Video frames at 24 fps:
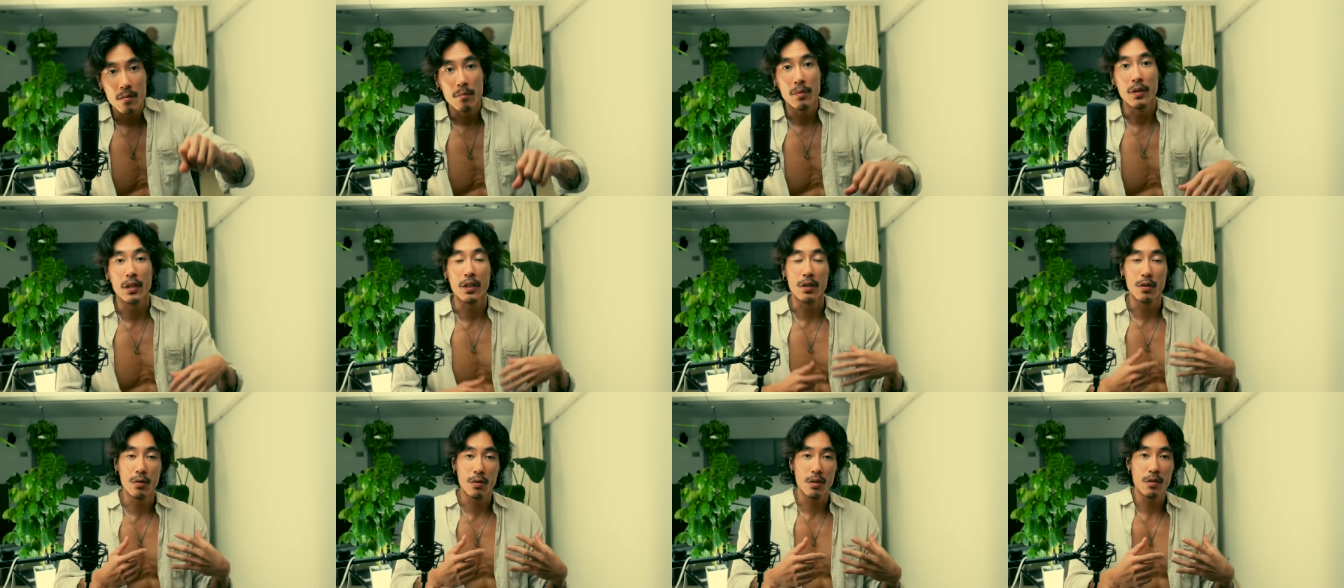But
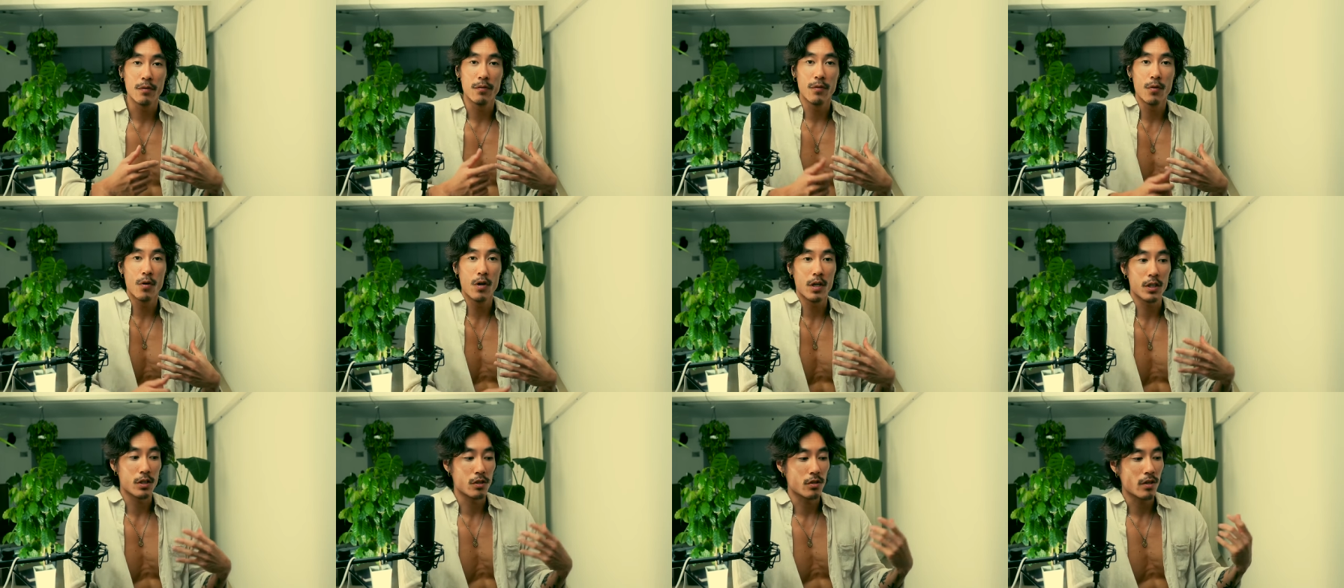in order
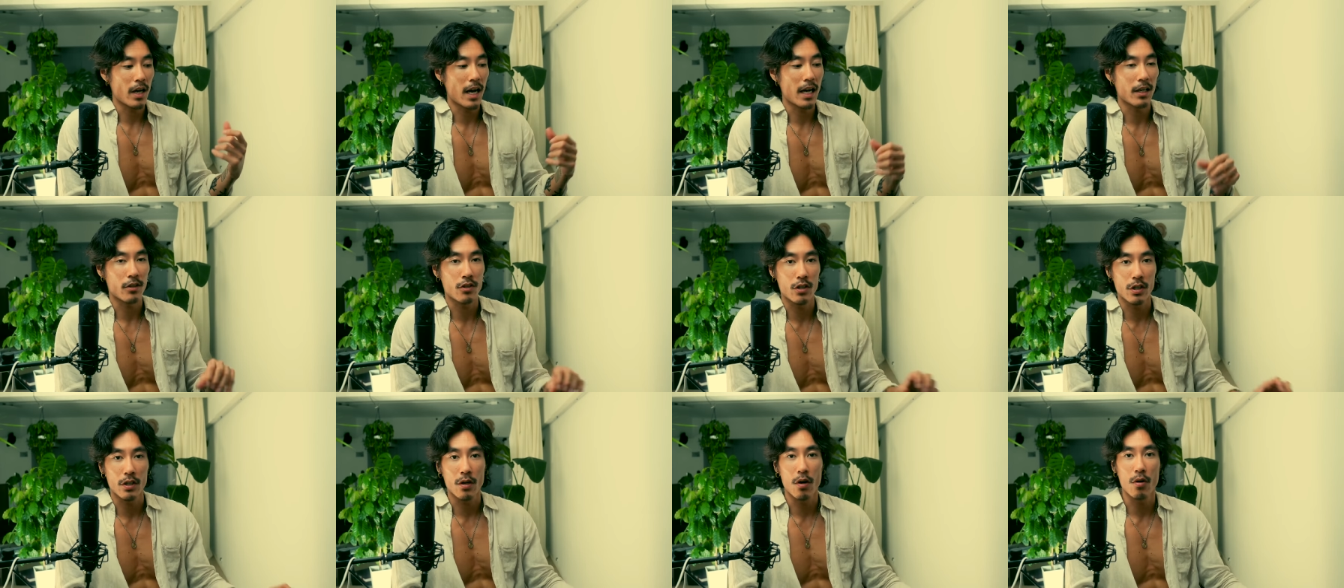for us to
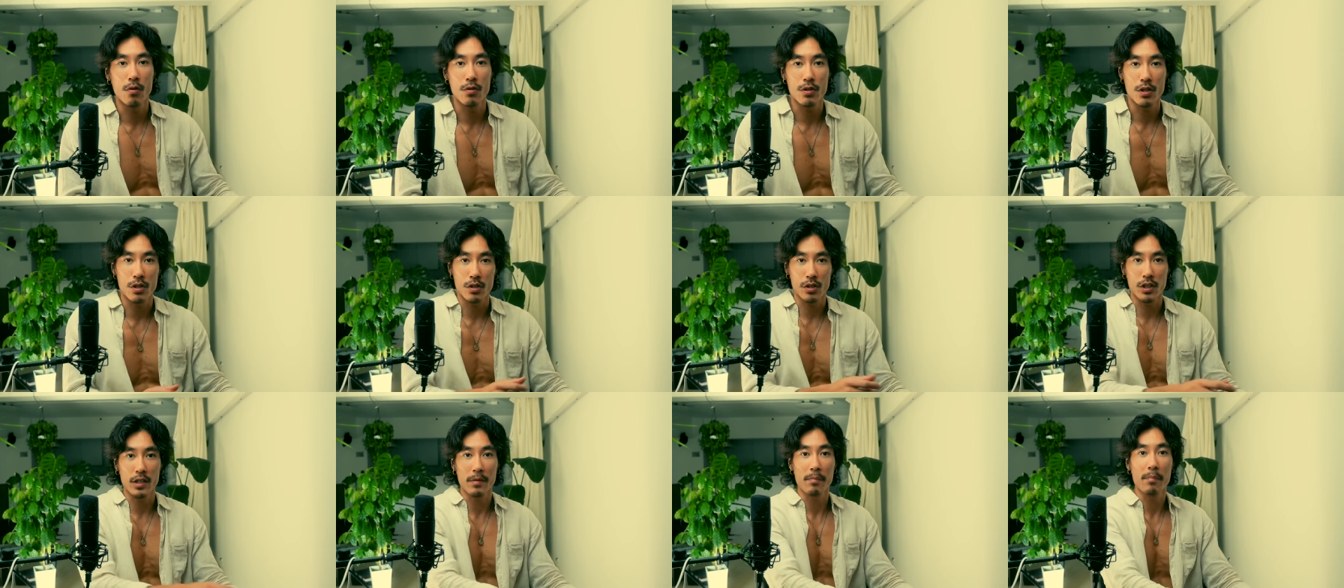actually
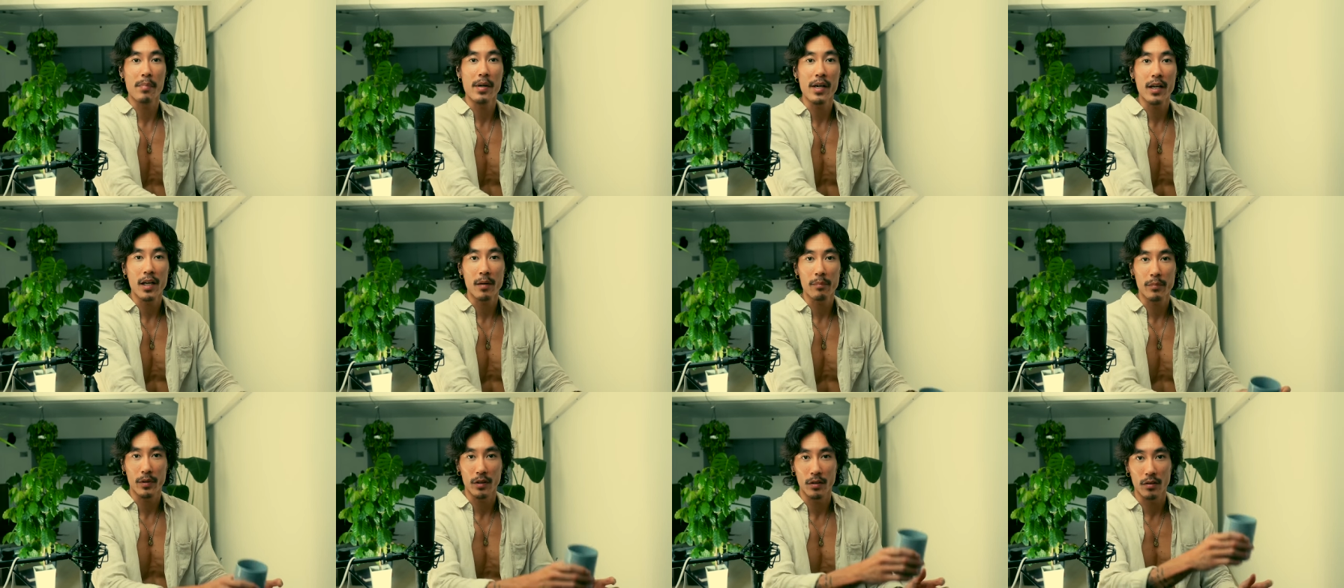consciously
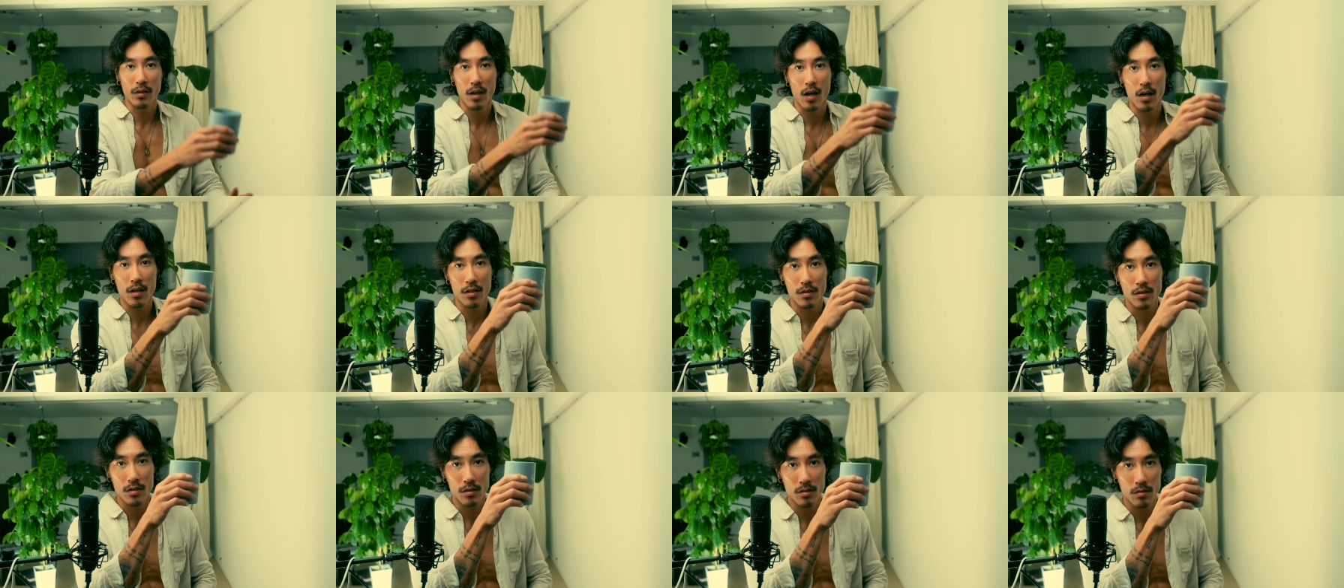pick up the
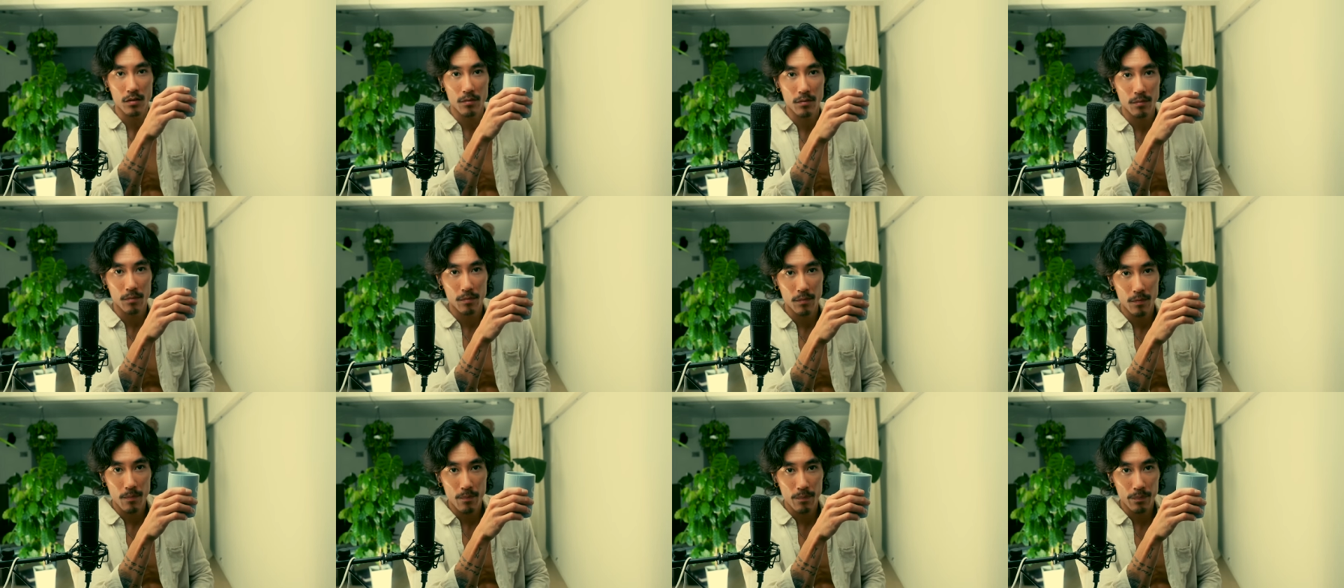glass,
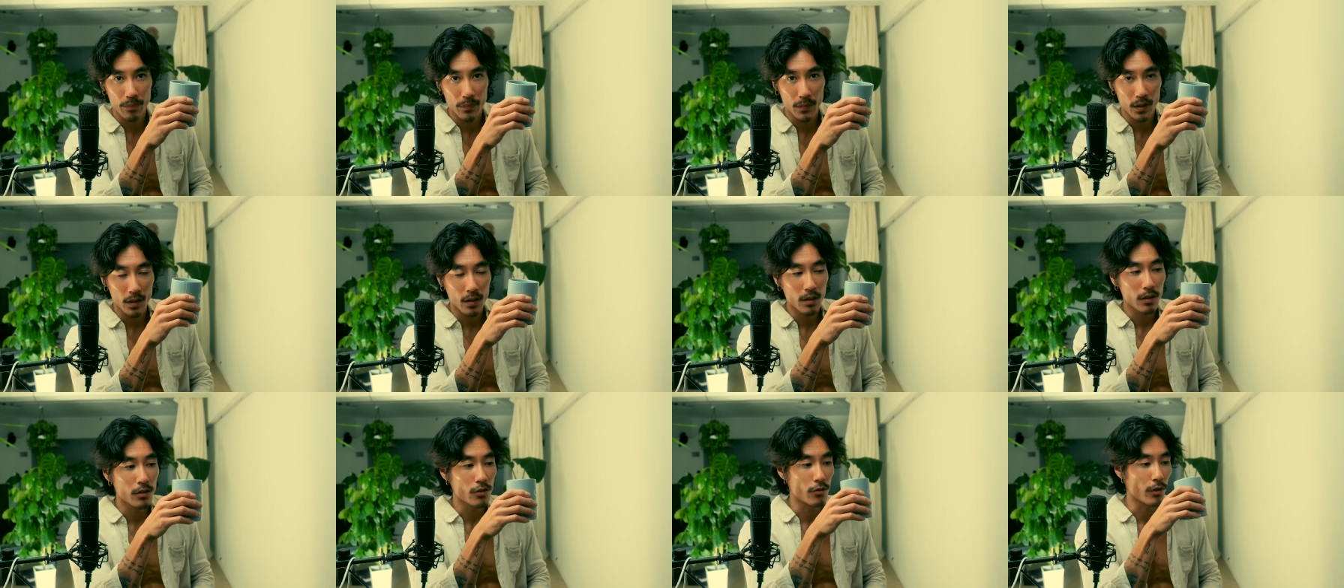
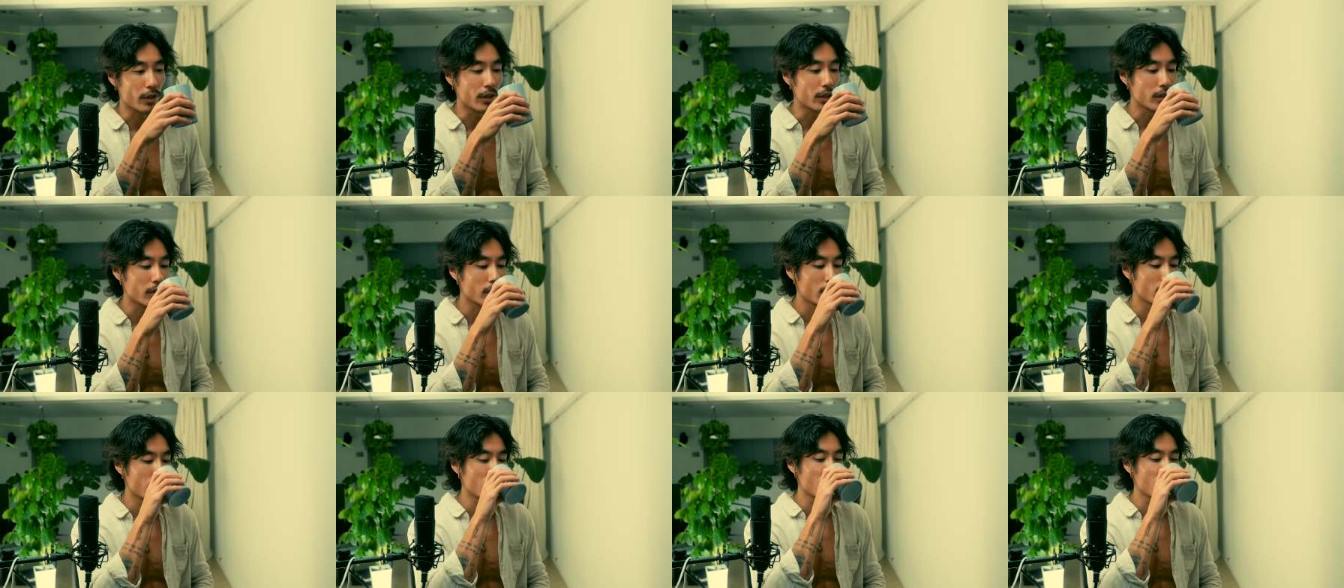drink,